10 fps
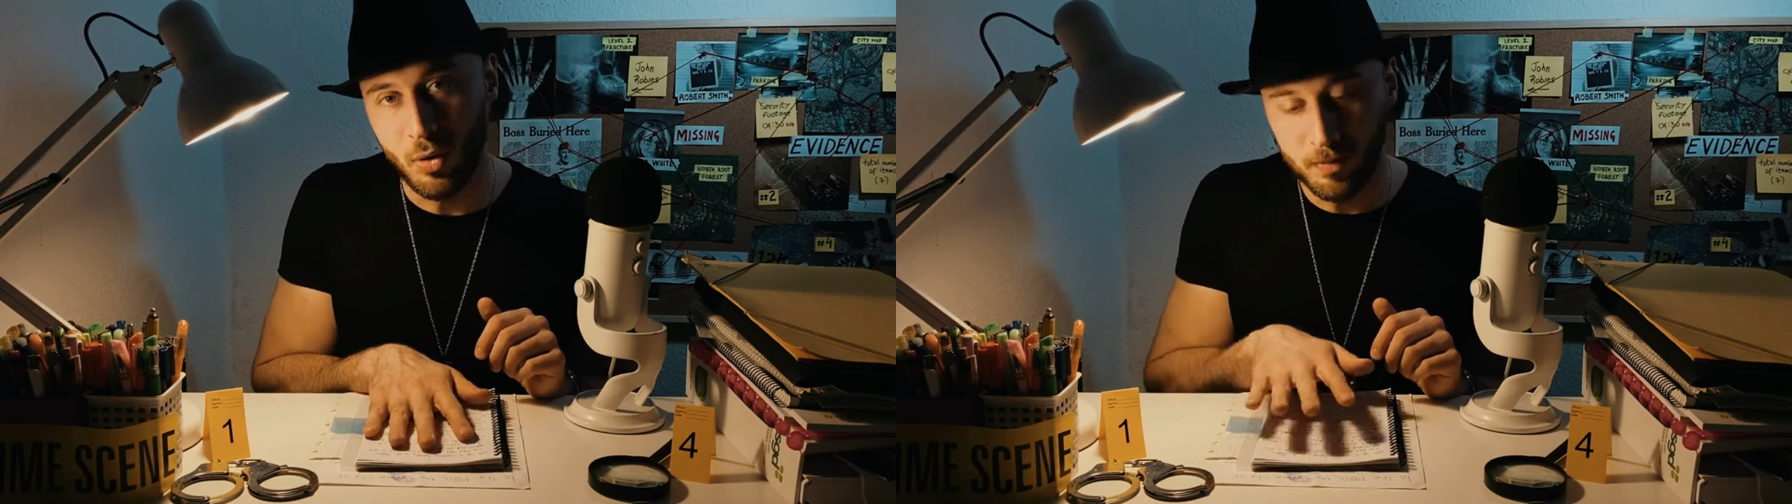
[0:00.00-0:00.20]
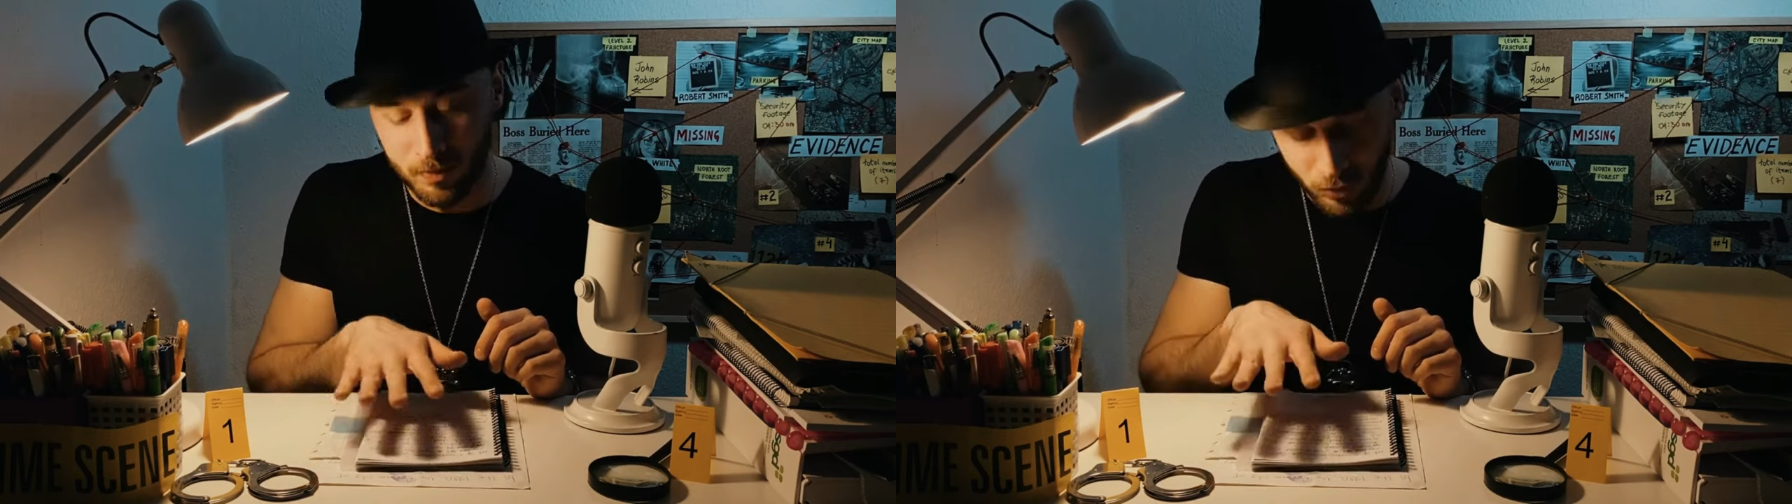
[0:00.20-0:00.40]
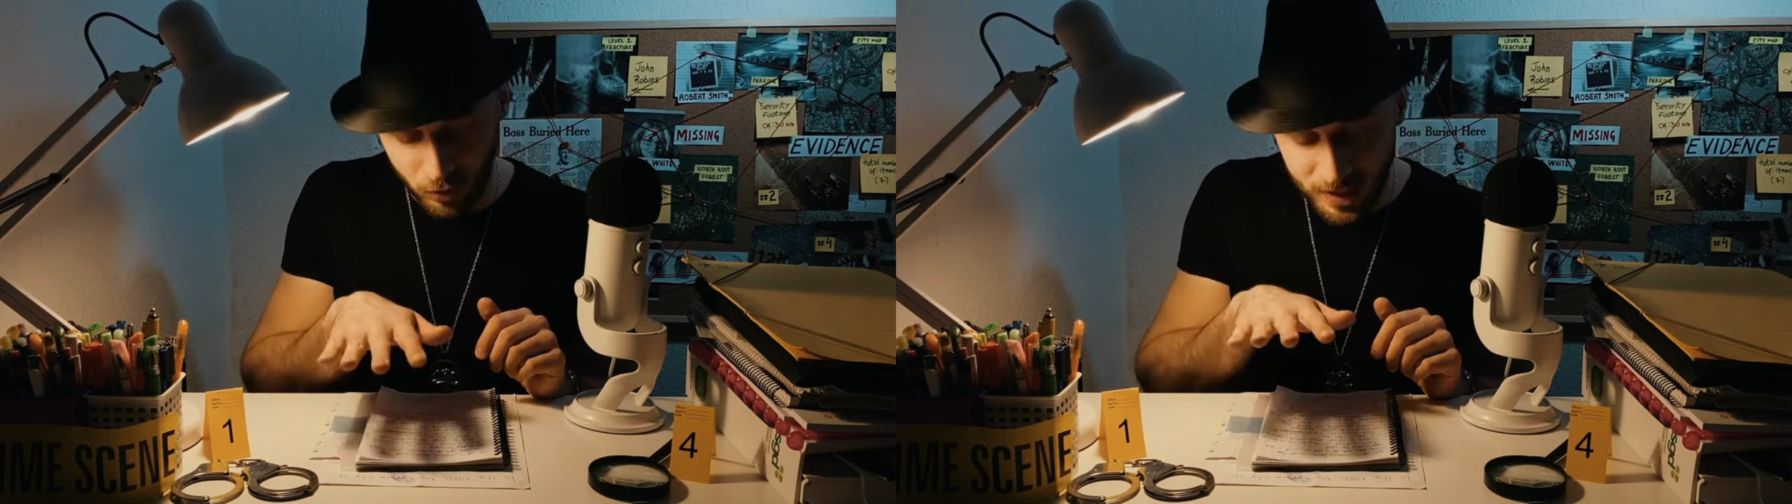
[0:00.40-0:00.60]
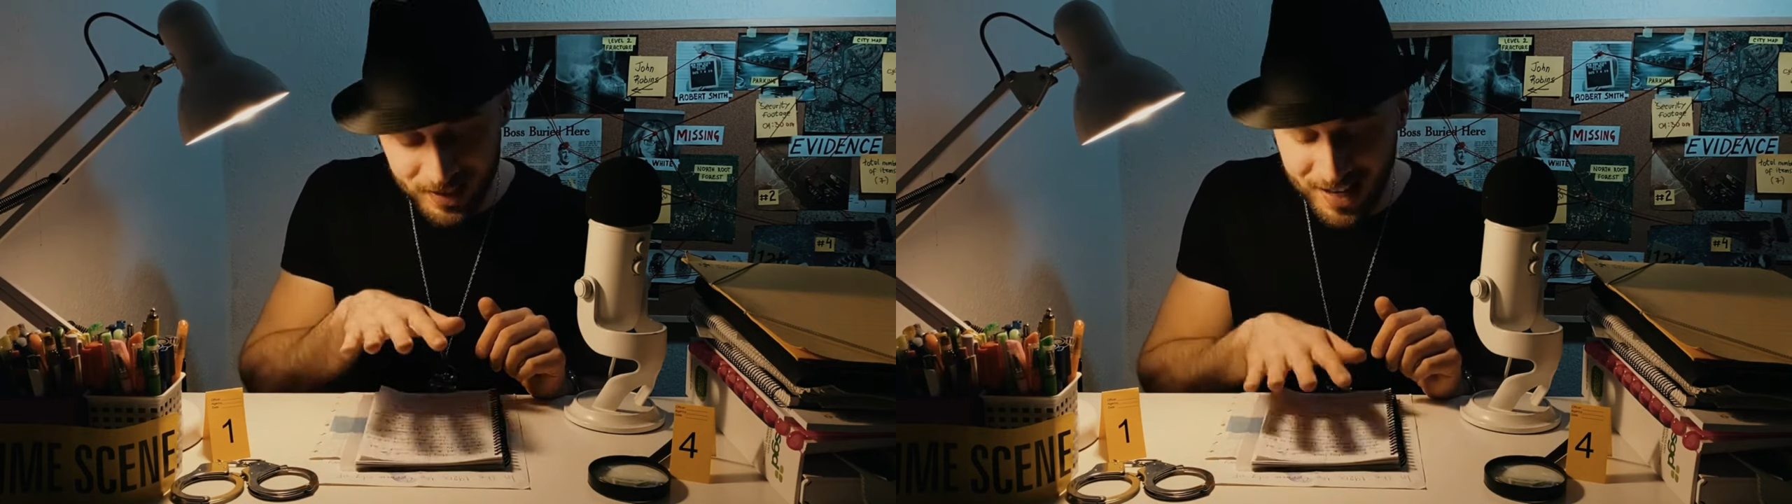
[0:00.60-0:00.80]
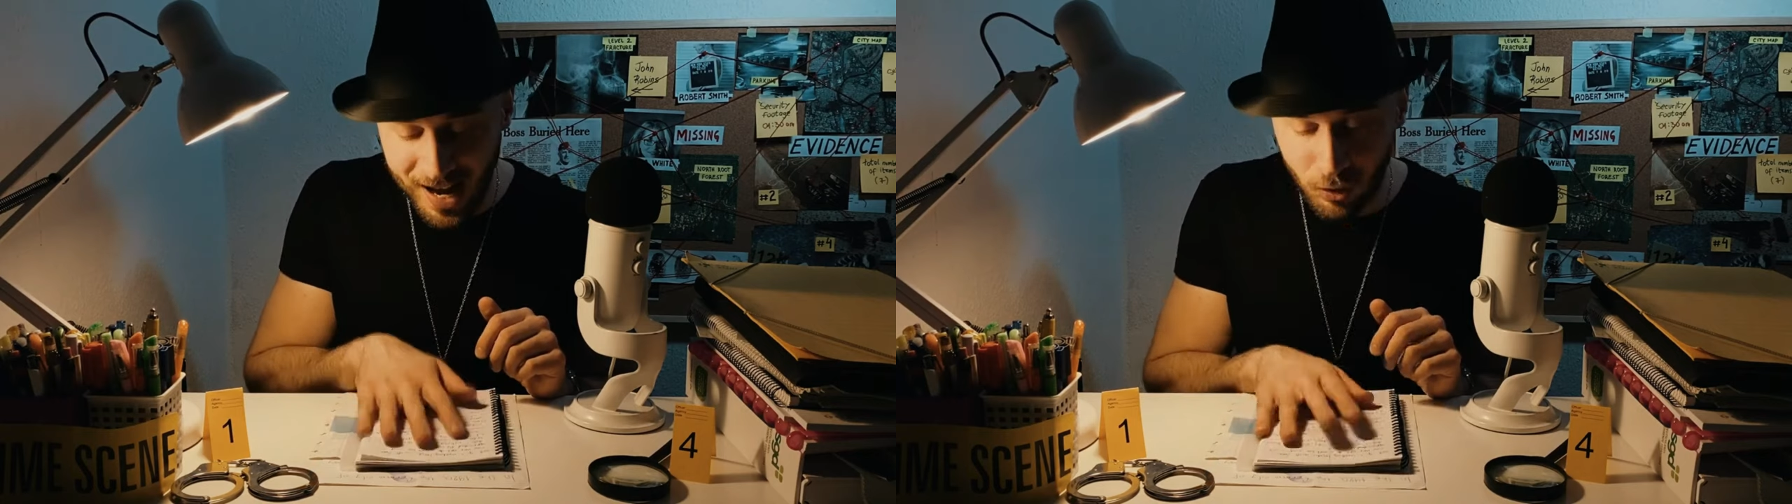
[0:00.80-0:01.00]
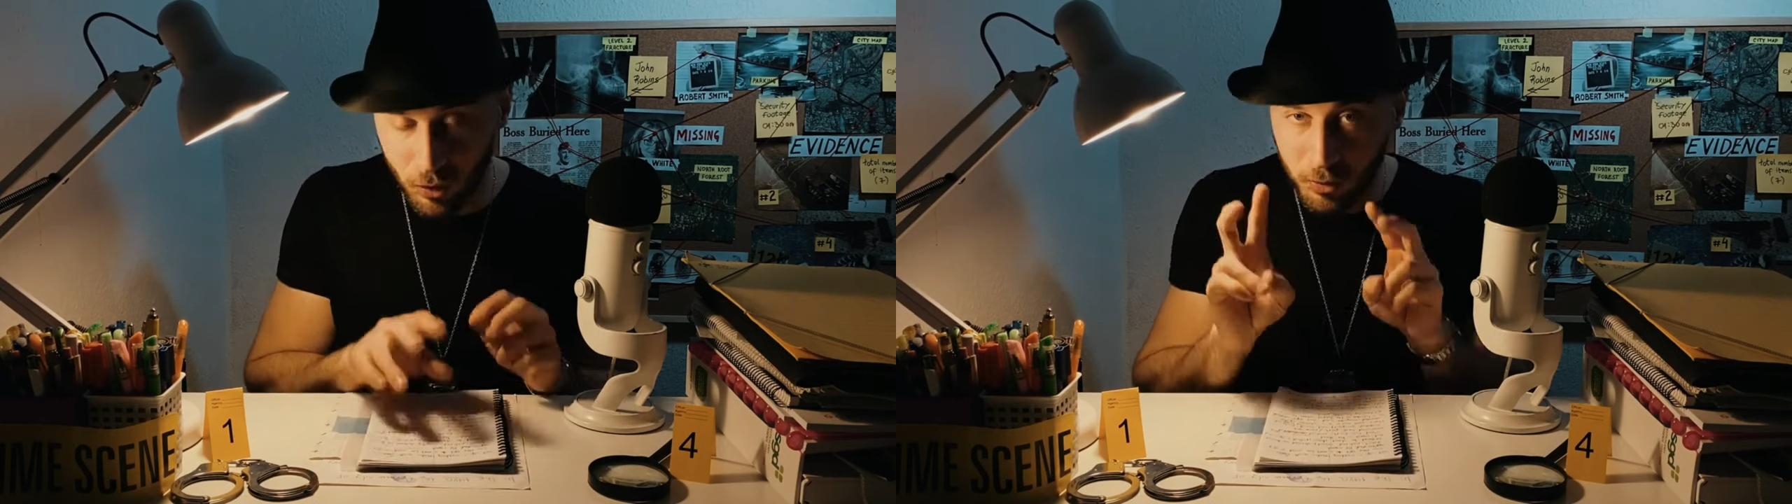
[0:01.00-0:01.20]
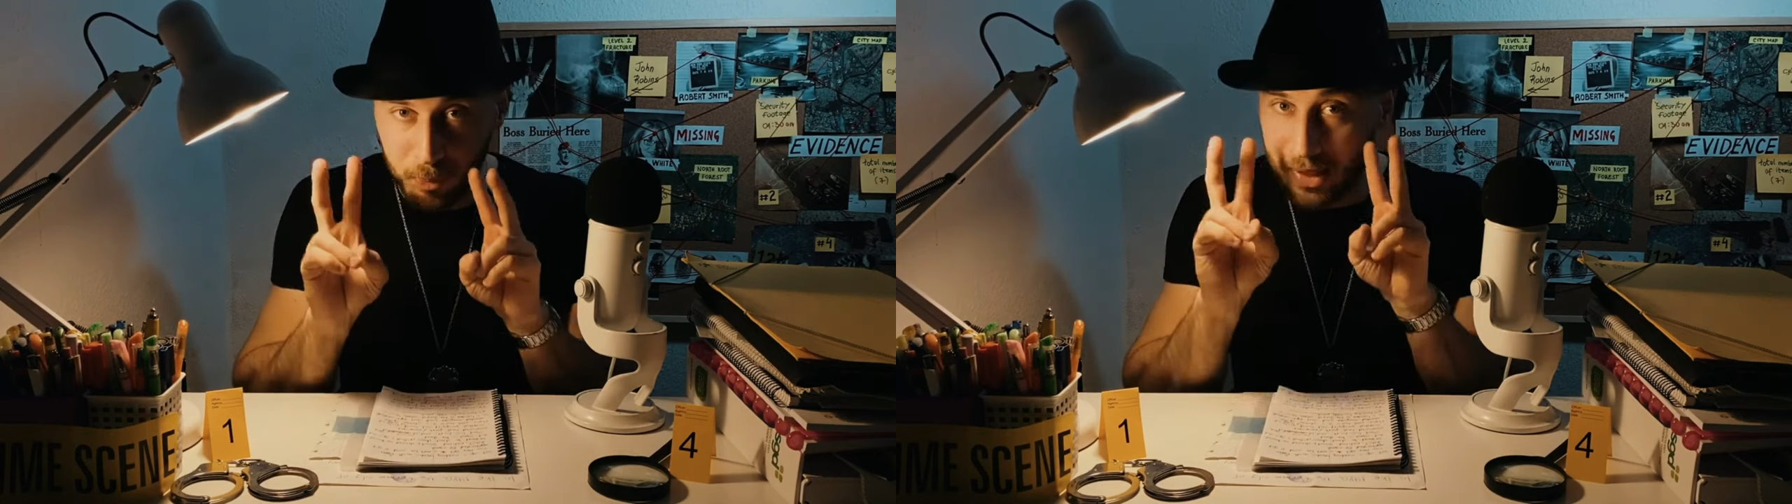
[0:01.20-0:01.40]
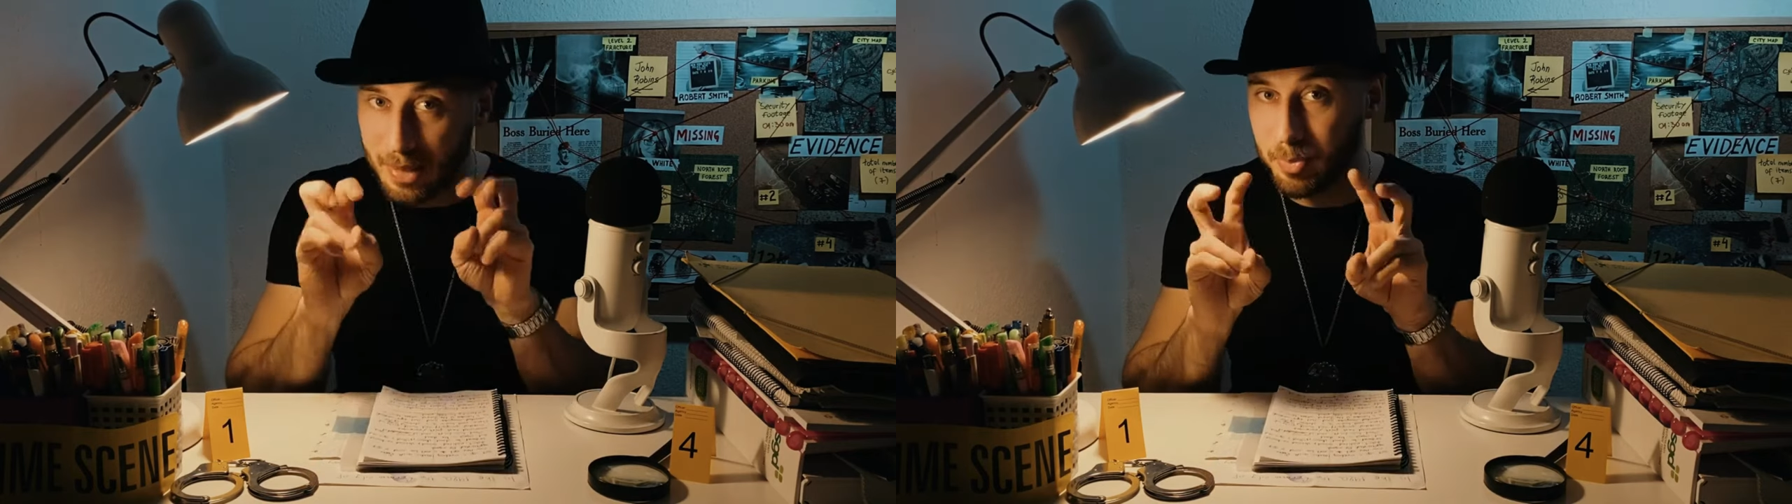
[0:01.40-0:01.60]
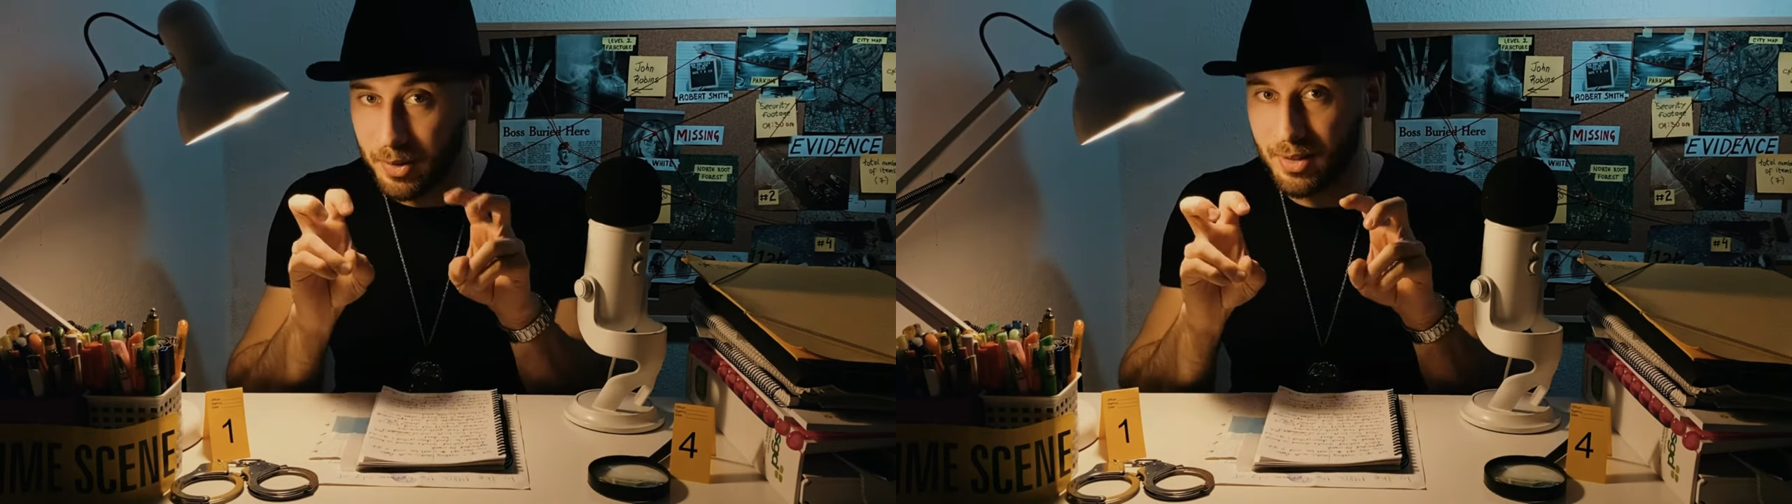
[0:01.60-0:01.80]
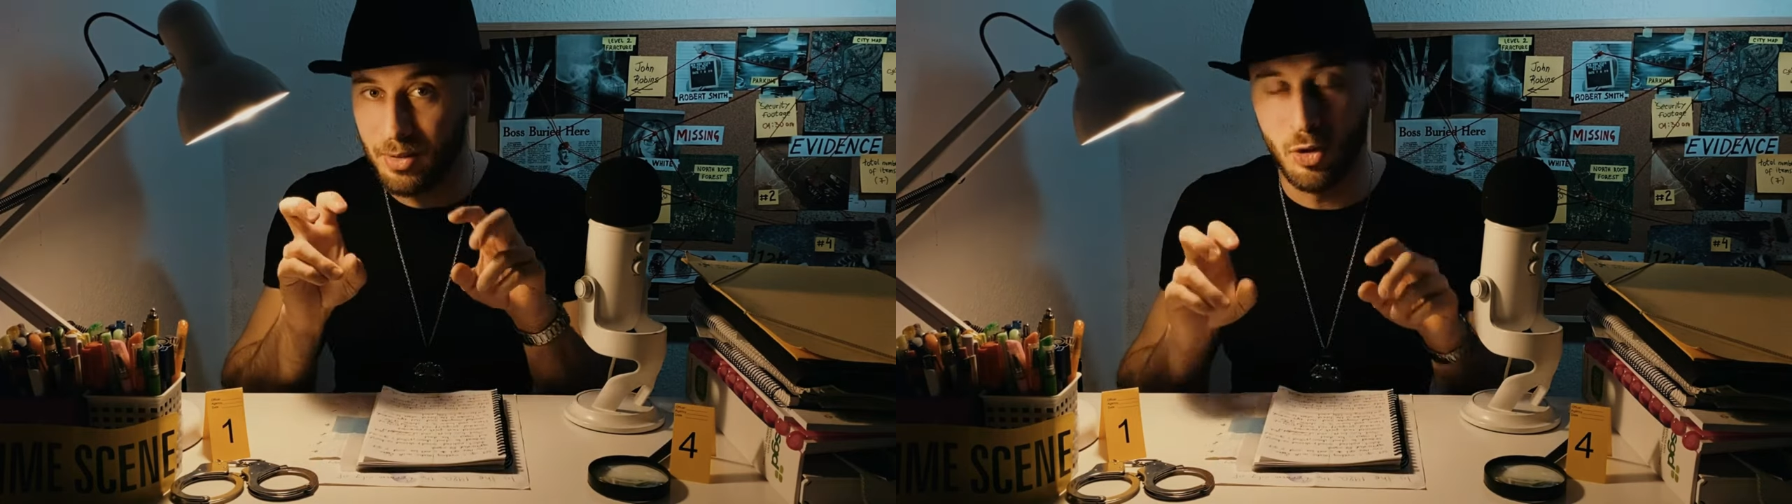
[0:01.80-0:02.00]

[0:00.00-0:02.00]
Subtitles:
on for this kind of people